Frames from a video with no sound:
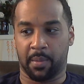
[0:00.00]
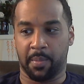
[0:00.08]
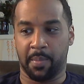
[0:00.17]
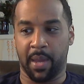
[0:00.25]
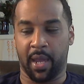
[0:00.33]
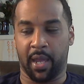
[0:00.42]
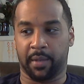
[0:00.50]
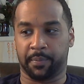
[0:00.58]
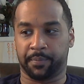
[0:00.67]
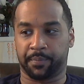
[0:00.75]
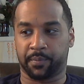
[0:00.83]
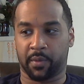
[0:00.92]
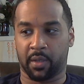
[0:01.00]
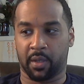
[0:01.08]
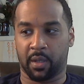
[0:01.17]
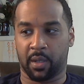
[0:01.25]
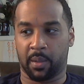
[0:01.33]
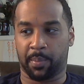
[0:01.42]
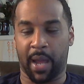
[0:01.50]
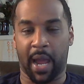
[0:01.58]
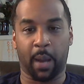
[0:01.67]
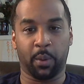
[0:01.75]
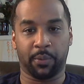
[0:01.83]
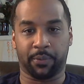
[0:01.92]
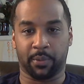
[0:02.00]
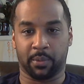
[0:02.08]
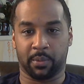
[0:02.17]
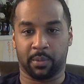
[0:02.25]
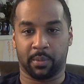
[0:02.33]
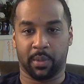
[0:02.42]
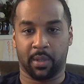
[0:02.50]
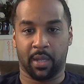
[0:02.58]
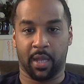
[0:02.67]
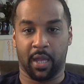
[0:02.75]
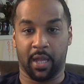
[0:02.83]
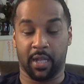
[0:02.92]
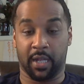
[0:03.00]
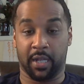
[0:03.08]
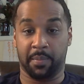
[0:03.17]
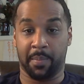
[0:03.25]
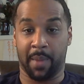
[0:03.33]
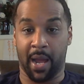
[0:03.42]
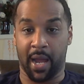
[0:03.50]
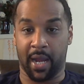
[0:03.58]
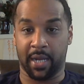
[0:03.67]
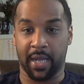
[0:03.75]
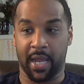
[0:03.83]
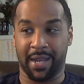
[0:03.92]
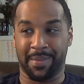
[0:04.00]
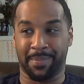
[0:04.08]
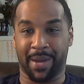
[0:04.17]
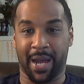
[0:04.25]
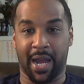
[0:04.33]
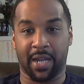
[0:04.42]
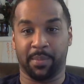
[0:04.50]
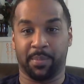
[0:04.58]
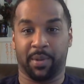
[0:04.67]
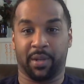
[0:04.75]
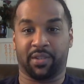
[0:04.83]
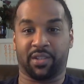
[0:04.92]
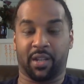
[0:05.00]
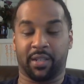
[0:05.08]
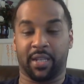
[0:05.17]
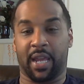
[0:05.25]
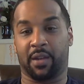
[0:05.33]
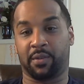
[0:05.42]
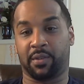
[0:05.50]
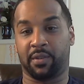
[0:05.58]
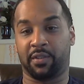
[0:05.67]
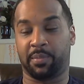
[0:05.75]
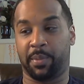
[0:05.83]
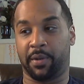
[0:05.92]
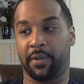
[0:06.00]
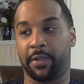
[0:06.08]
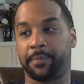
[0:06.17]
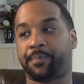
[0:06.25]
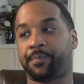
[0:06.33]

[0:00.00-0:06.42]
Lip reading: men, powerful in mind and in body, but shut down to the spirit.